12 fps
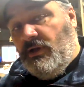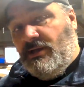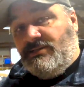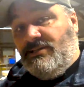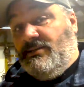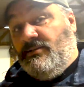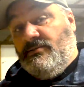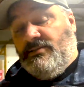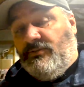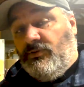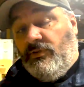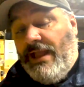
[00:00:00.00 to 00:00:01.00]
us and
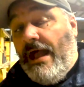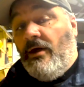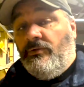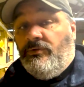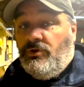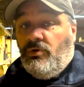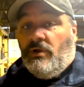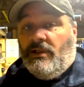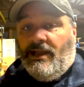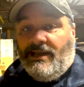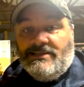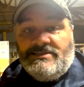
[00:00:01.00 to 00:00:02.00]
several now new
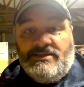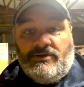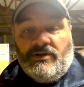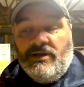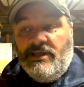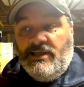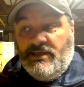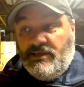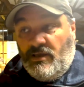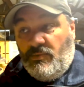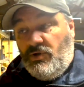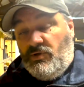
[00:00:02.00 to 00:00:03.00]
clients that are
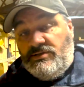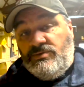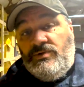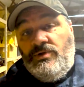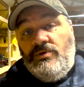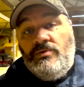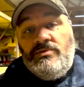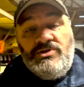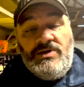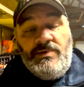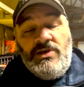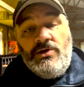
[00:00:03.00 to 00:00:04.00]
coming to us with new
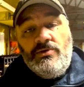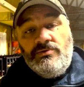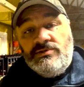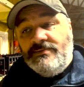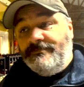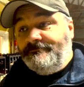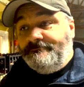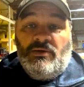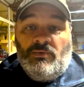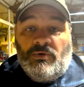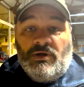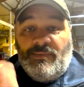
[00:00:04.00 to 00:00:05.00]
GPUs.
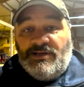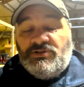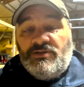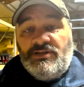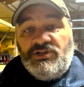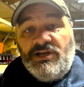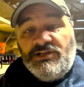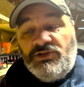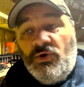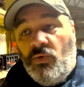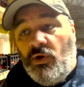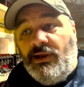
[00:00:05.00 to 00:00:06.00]
We're going to make sure that you guys
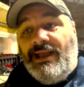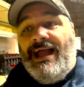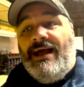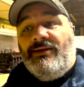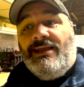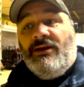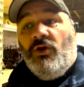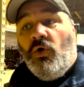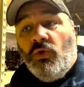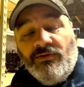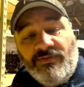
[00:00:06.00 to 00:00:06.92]
know how to get a hold